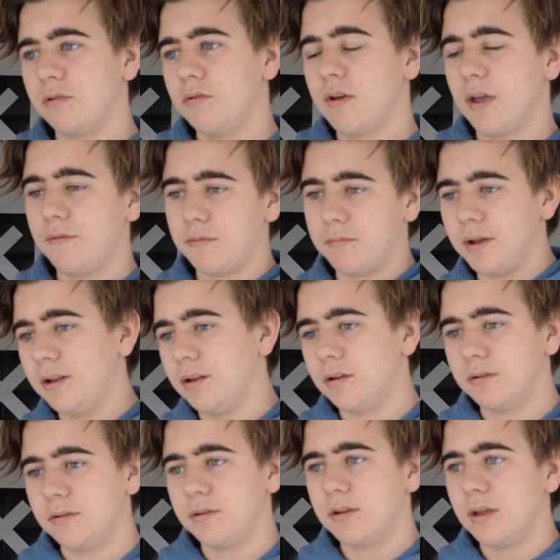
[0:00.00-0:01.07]
who came from
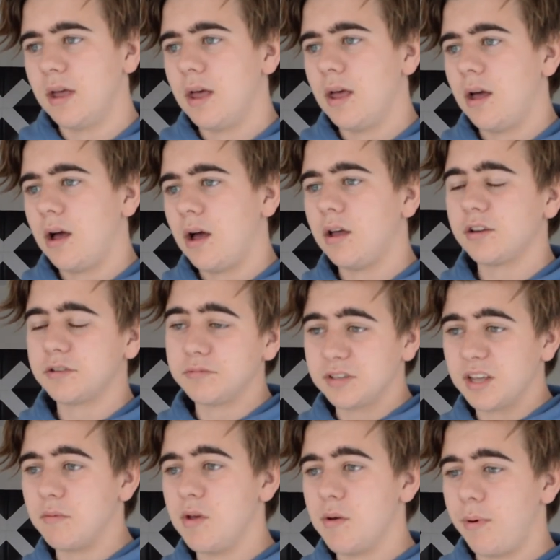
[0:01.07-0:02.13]
England, I asked him
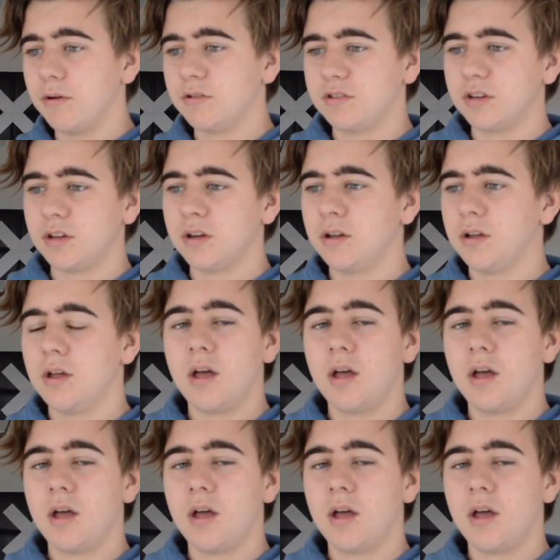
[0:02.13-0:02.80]
to get me a poster.